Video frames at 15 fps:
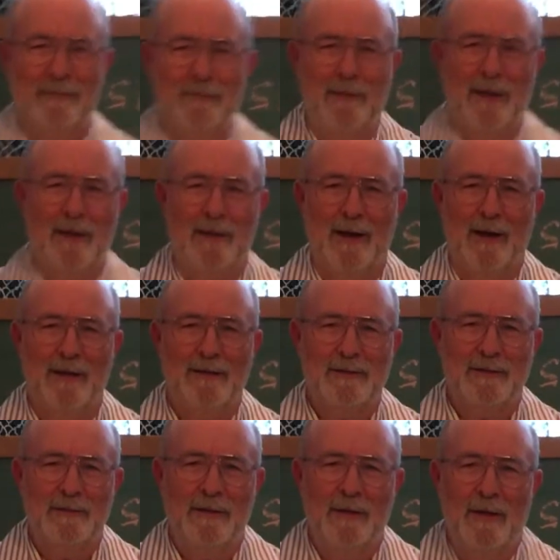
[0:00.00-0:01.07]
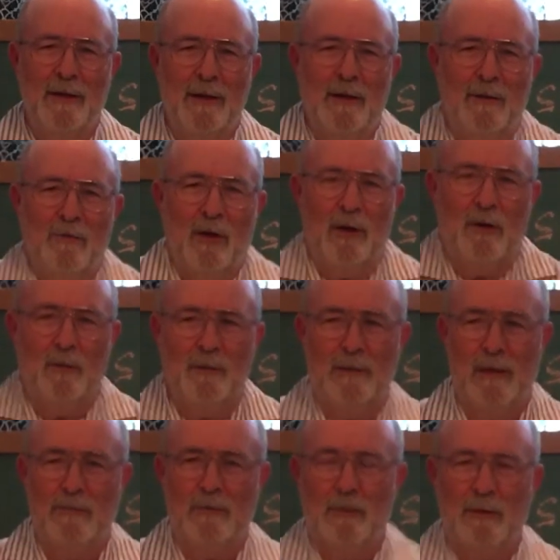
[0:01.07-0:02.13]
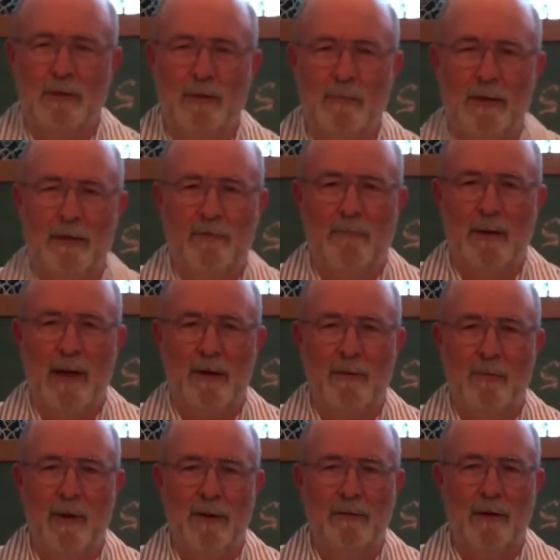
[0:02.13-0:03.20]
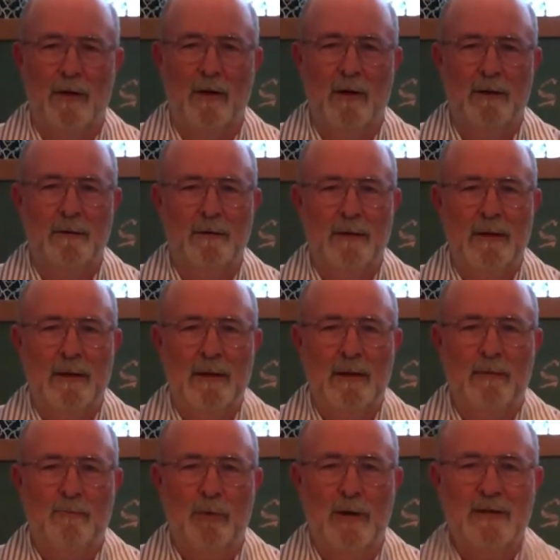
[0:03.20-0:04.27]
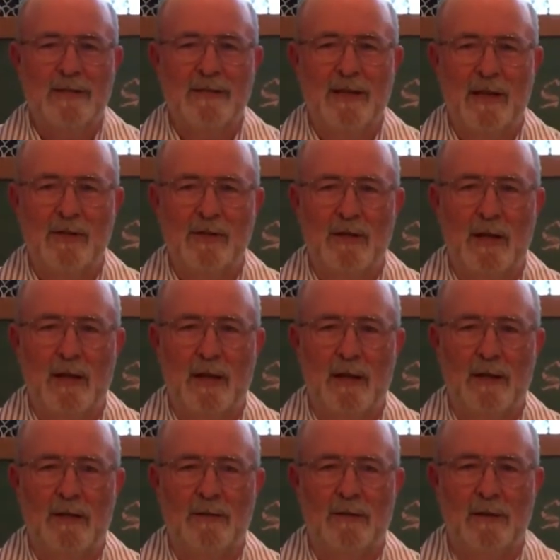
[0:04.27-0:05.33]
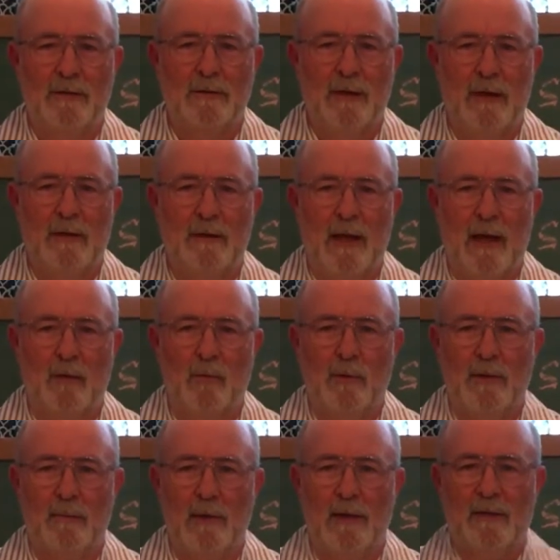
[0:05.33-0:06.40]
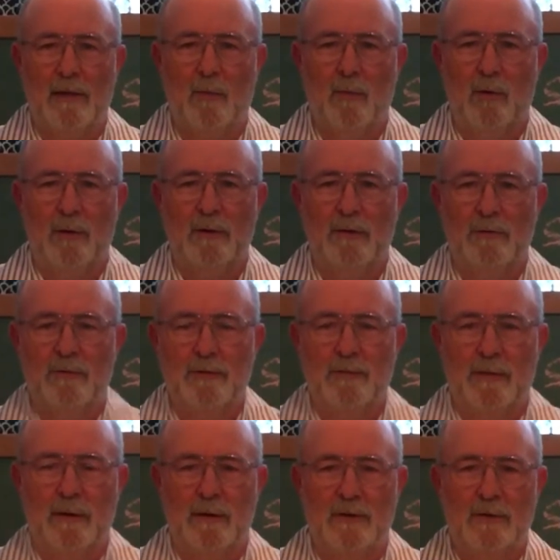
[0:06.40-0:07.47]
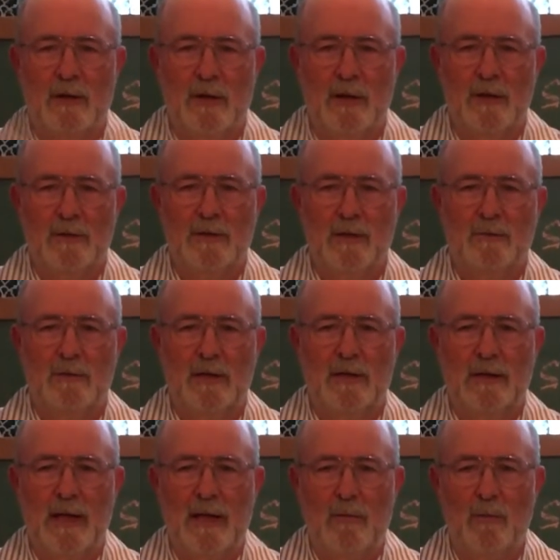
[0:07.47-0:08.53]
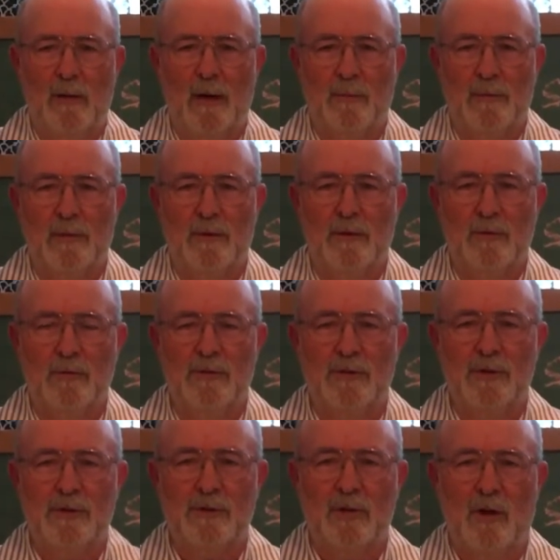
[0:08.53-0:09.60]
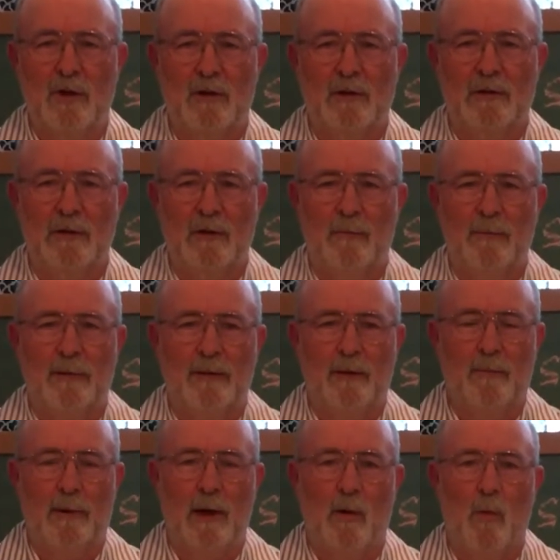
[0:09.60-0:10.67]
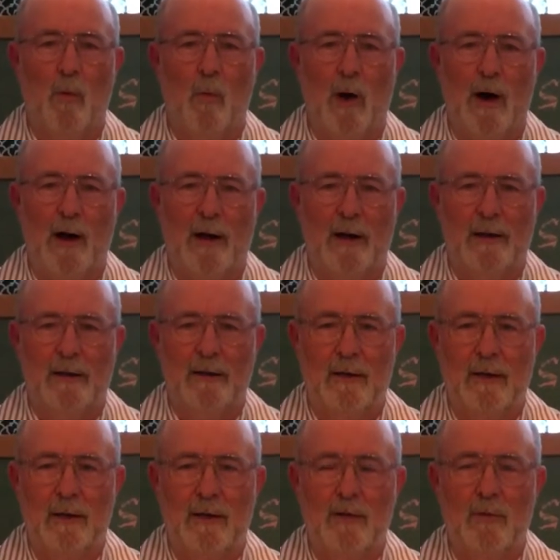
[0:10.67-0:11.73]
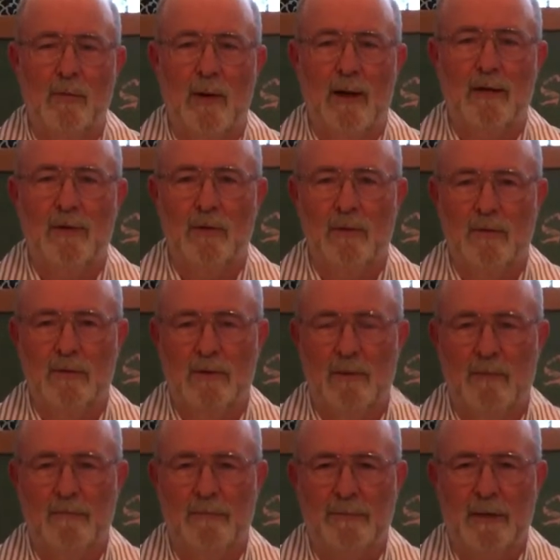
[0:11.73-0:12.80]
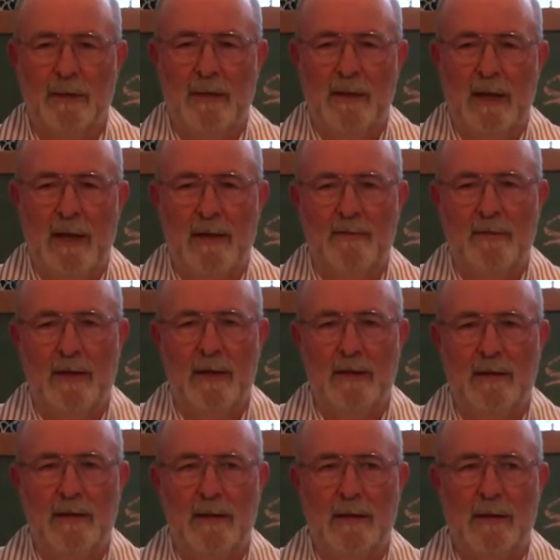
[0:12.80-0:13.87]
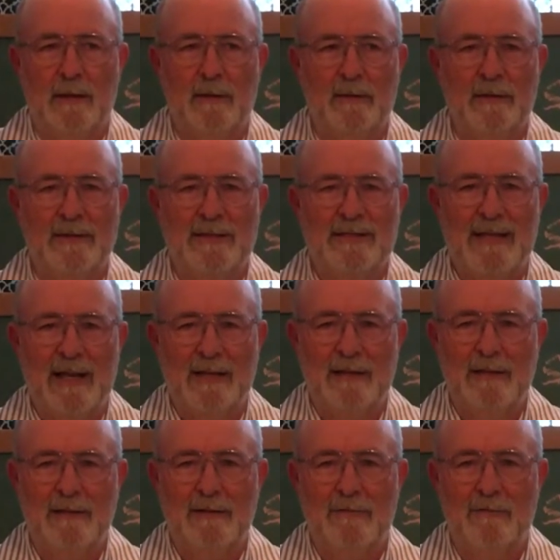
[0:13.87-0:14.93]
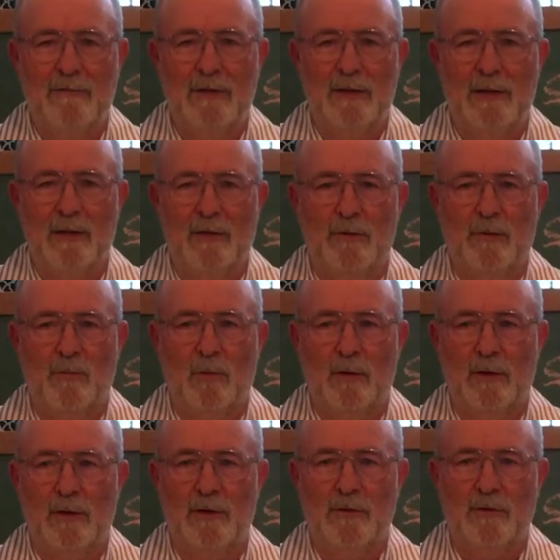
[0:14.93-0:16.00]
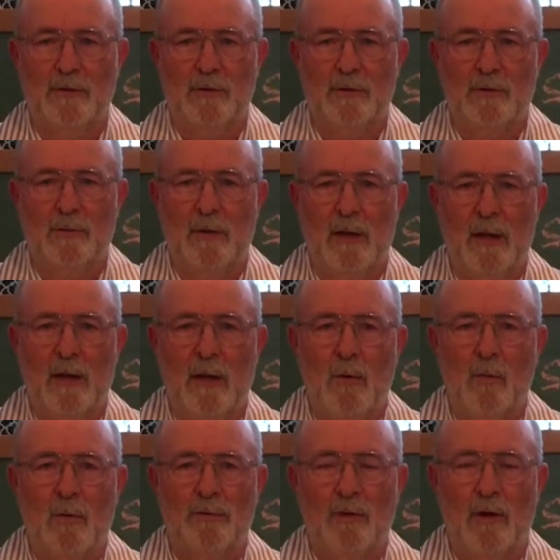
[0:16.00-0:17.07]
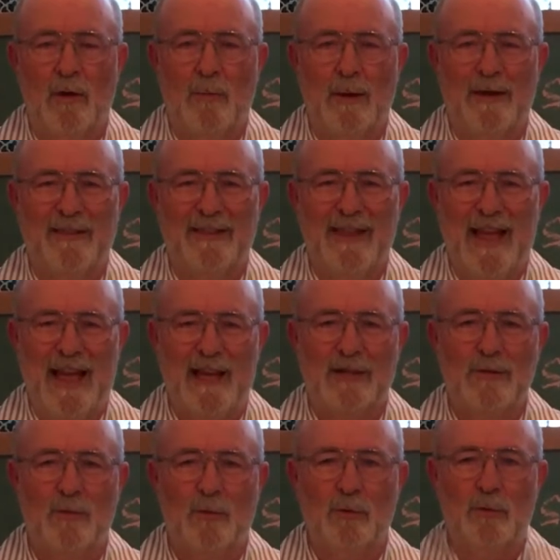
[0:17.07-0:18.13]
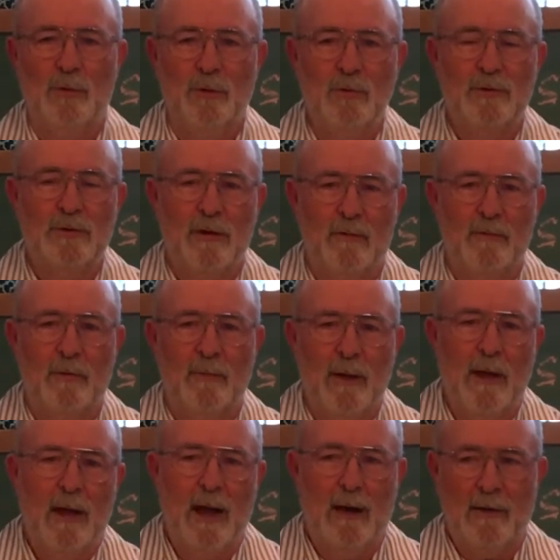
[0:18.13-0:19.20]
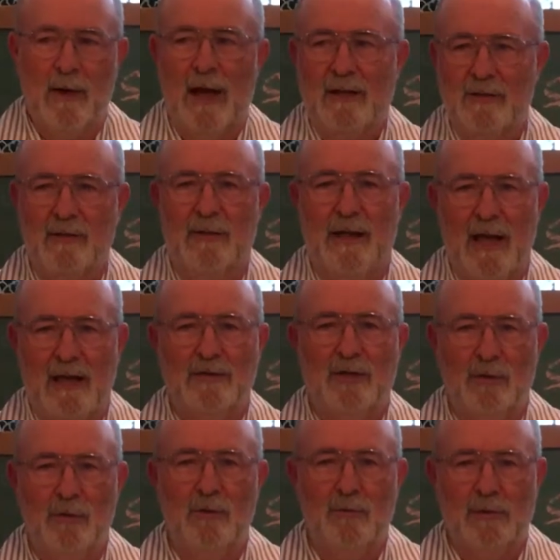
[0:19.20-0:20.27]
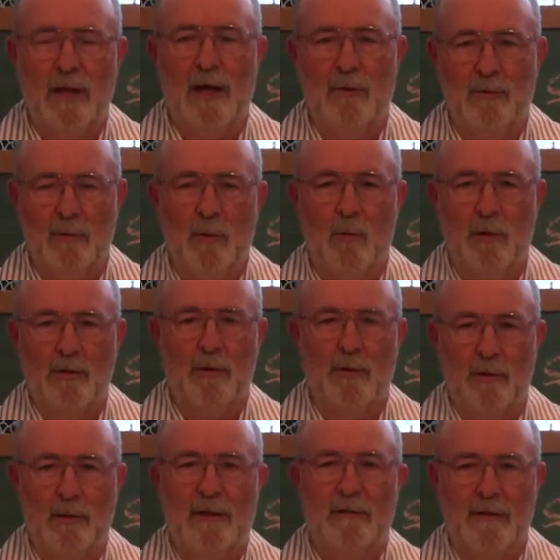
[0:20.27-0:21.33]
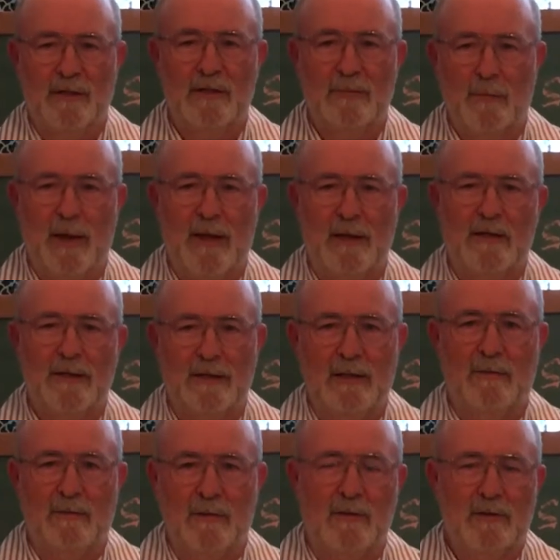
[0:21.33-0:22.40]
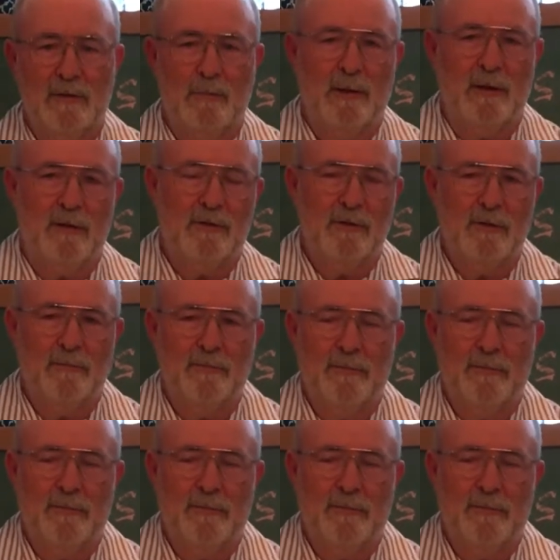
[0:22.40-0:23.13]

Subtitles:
Hey guys, thought I would give you a little bit of background on presentation aids and how we can make that work in your speech. So today what I'm going to do is just talk a little bit about why you might use them. And then in the second video that we're going to do, we'll talk about the actual use of them, how to actually execute that when you're in the space giving the speech.